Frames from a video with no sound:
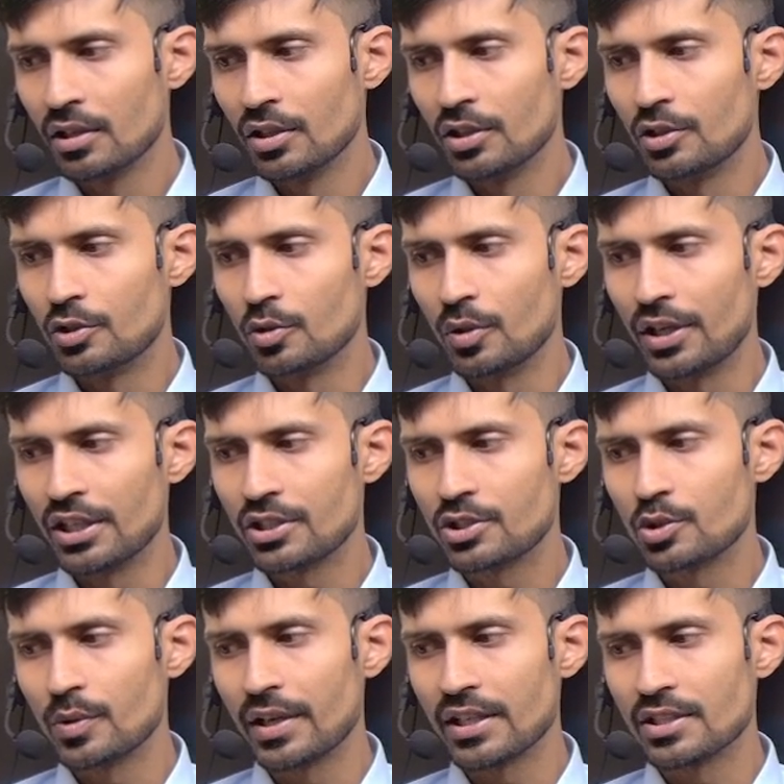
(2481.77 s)
2 raised to
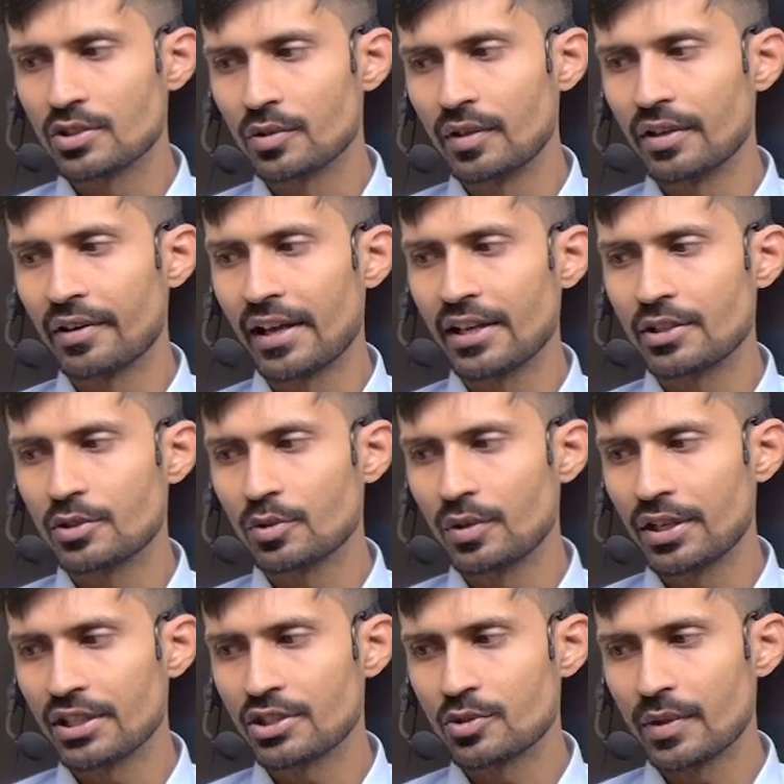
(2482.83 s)
x. So we'll write 2
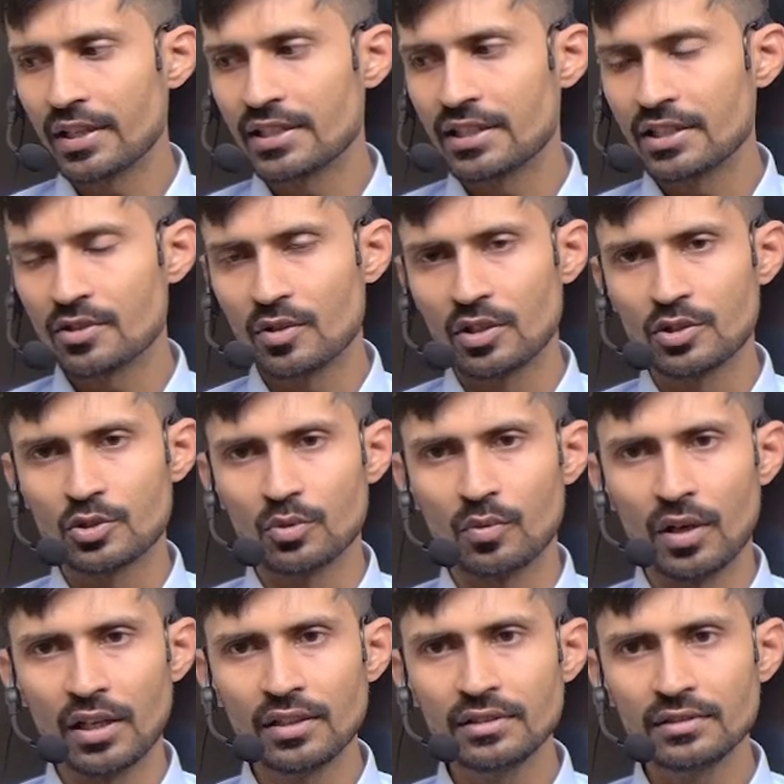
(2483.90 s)
raised to x is equals to
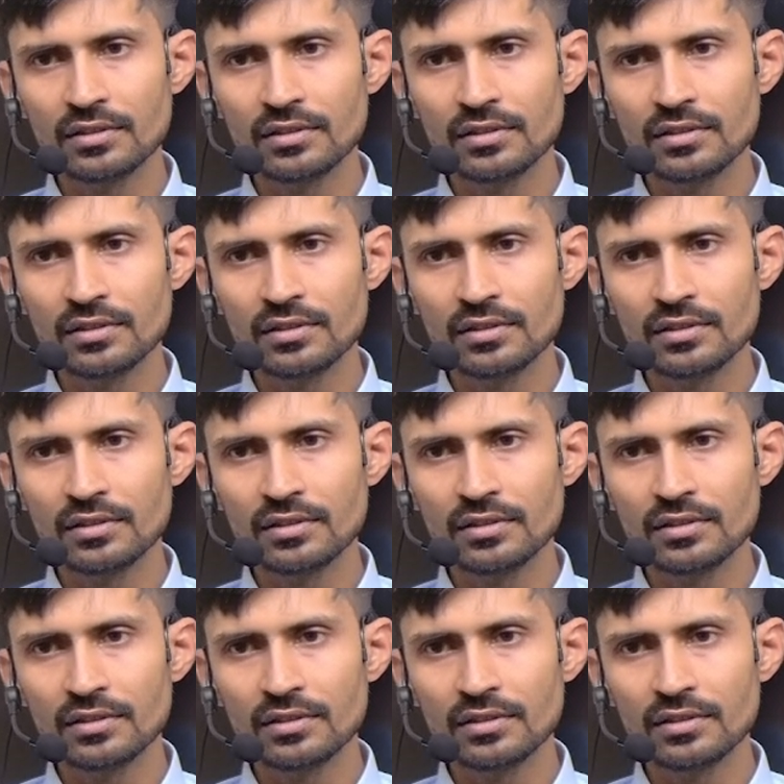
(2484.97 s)
1